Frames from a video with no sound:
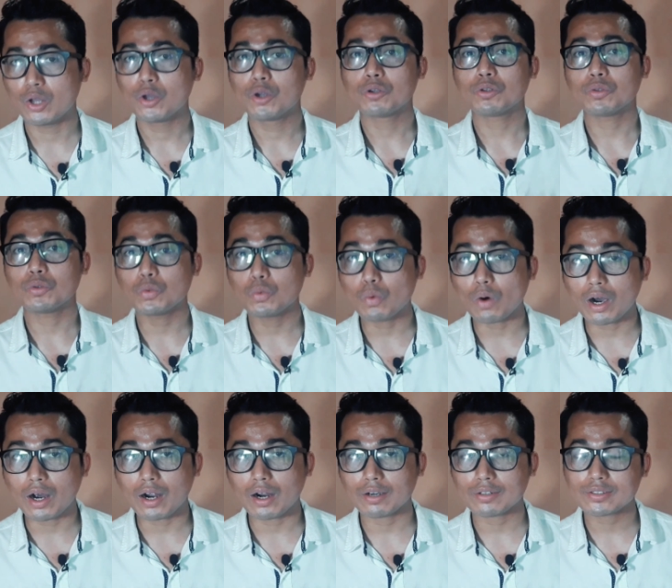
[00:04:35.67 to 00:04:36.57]
you
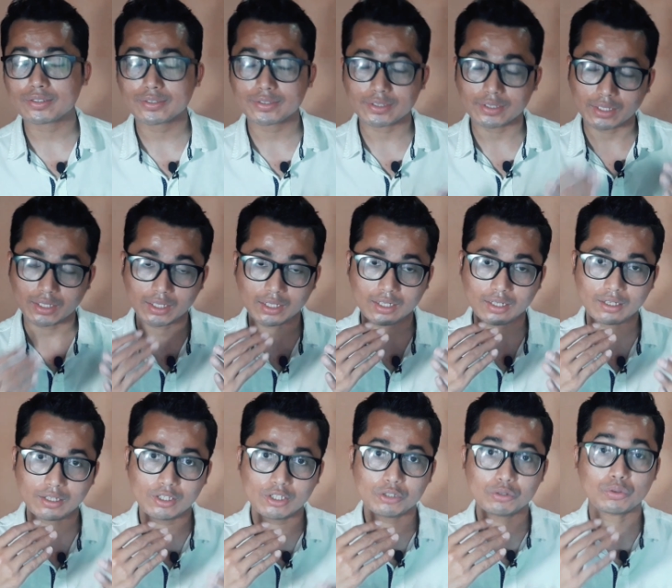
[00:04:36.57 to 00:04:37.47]
are, uh,
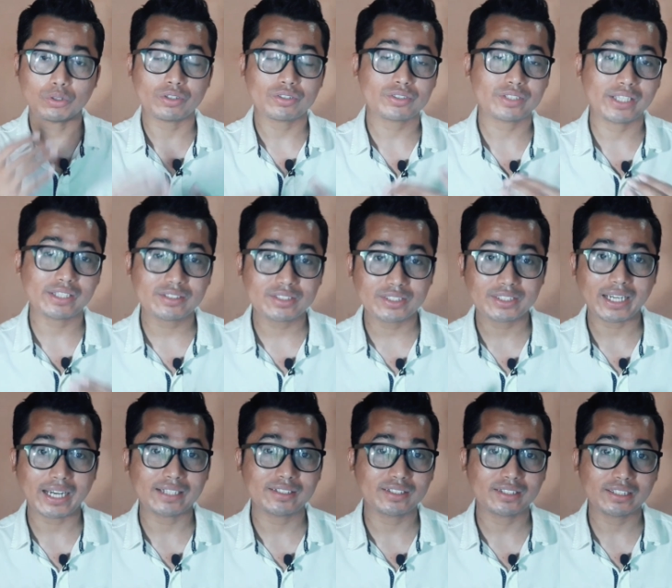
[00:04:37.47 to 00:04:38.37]
you are
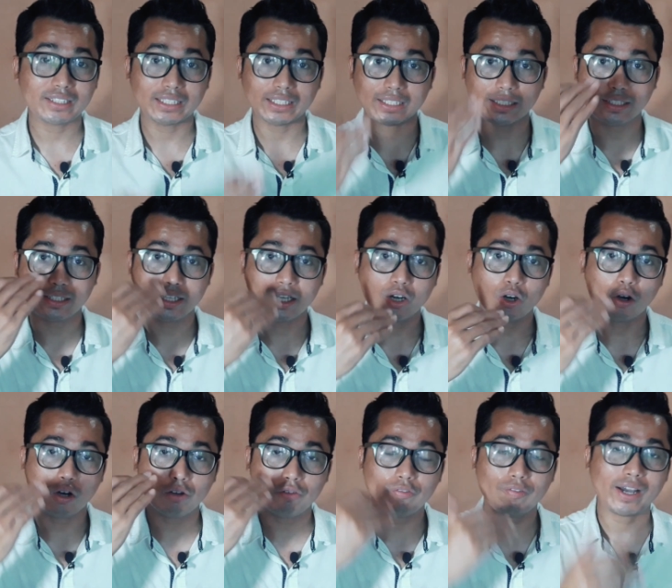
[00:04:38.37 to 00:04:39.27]
sensitizing the
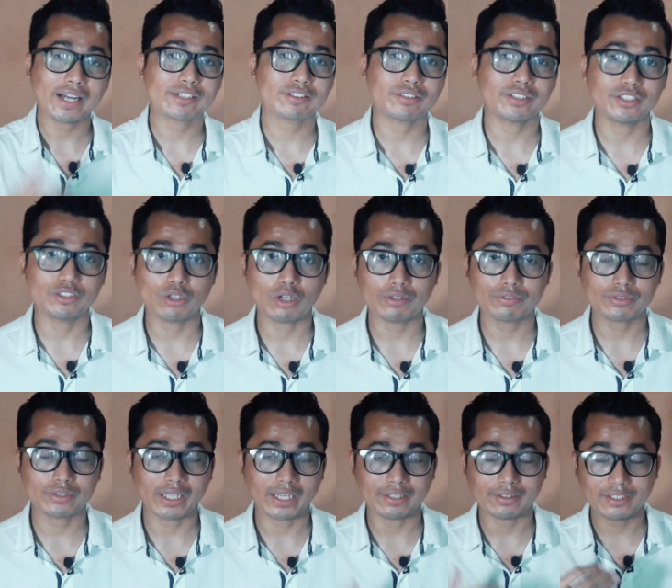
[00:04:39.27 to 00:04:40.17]
olfactory nerves
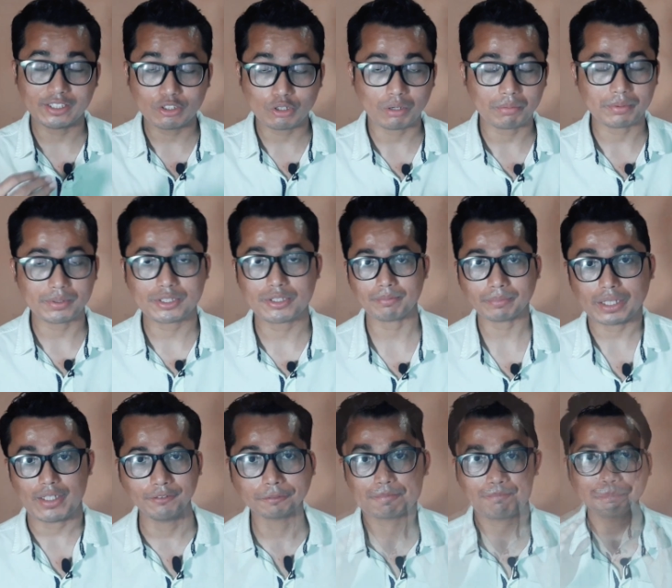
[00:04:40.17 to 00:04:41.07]
that the nervous smell.